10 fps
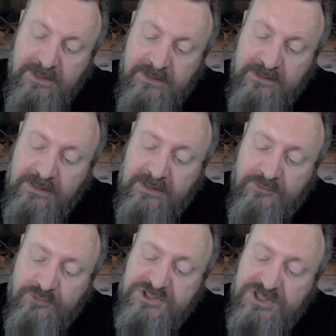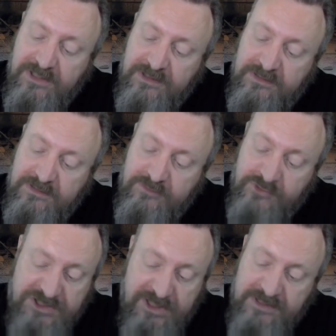Declare what
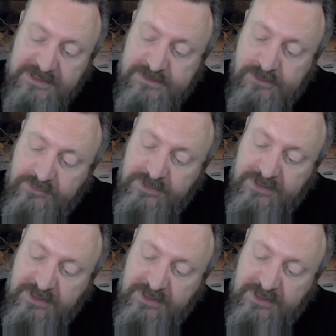shell is loaded